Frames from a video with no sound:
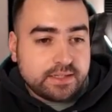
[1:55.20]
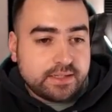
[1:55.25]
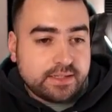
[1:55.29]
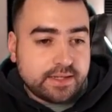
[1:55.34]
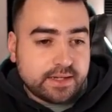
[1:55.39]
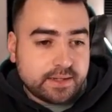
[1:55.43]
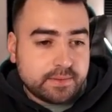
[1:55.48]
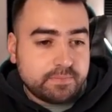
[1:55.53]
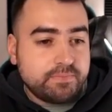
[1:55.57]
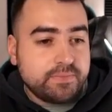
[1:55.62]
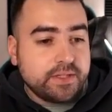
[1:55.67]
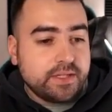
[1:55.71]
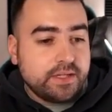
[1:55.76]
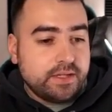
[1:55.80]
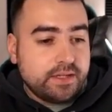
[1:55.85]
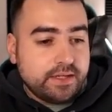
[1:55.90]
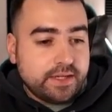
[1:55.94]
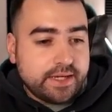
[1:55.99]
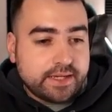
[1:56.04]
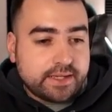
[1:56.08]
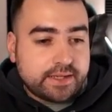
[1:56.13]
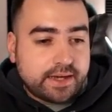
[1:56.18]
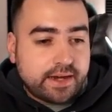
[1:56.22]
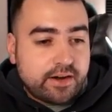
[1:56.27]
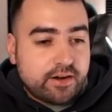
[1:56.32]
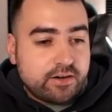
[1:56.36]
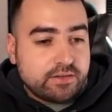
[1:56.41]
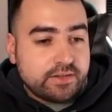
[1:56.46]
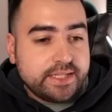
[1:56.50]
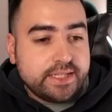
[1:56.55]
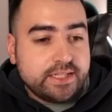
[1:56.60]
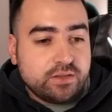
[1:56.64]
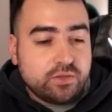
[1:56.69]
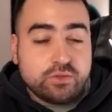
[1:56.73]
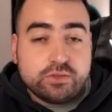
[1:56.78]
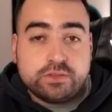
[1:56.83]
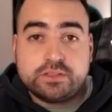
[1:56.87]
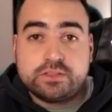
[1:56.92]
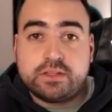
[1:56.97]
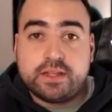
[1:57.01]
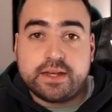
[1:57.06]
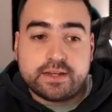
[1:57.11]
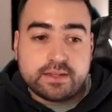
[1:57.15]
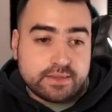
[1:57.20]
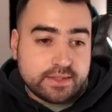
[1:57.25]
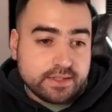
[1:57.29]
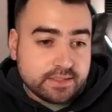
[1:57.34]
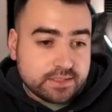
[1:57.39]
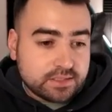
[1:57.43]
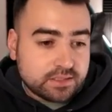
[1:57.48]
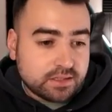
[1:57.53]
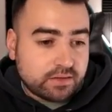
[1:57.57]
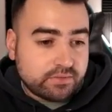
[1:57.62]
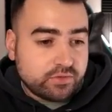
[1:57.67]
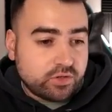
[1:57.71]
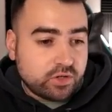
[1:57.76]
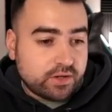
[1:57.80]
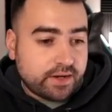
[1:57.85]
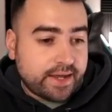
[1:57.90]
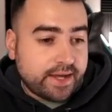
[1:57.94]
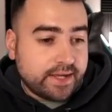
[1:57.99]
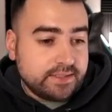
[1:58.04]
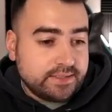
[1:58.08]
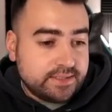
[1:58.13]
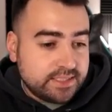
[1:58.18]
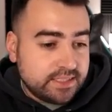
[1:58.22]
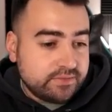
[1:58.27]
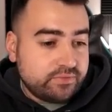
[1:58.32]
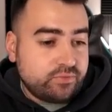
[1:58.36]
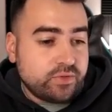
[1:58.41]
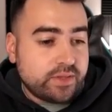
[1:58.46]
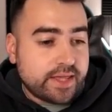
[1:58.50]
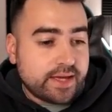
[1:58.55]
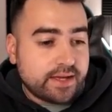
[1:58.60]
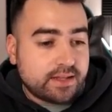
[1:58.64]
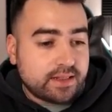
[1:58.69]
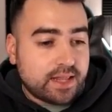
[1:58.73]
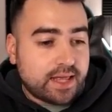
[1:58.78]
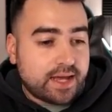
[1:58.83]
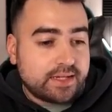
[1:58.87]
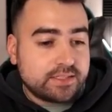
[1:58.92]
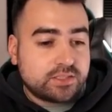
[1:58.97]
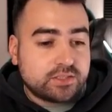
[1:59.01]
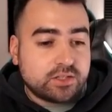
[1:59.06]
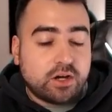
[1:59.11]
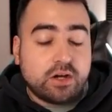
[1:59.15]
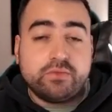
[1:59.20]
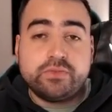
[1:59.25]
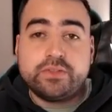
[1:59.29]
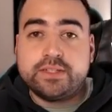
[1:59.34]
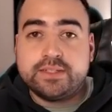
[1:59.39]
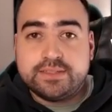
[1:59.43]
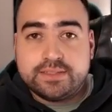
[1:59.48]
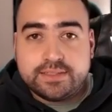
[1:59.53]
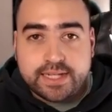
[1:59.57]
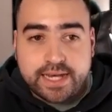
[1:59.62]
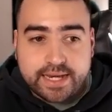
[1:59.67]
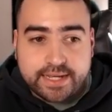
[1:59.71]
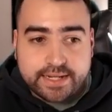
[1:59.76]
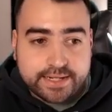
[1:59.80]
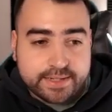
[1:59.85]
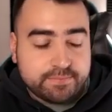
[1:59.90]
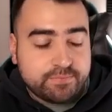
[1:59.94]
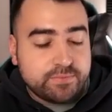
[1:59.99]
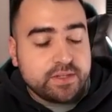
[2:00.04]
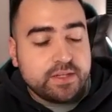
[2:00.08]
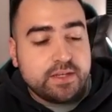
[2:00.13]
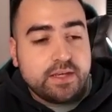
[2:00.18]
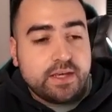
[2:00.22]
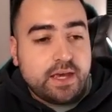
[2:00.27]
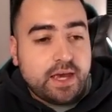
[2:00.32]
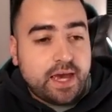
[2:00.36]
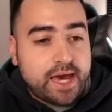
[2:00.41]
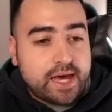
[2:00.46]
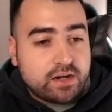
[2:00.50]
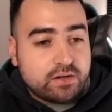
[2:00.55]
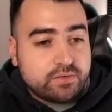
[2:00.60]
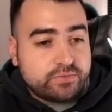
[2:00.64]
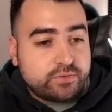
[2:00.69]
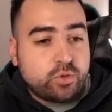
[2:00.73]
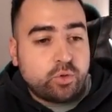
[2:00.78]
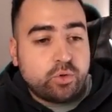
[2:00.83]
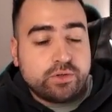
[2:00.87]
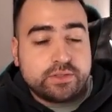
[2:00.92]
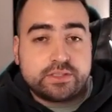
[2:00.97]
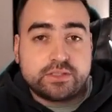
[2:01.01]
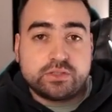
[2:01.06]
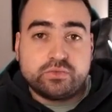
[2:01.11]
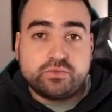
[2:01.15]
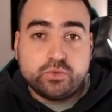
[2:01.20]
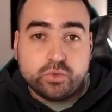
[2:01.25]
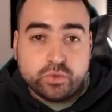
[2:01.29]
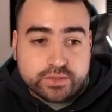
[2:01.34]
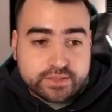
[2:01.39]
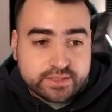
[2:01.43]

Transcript: here, it currently looks like this. I've got a div with a class of container and of course a rule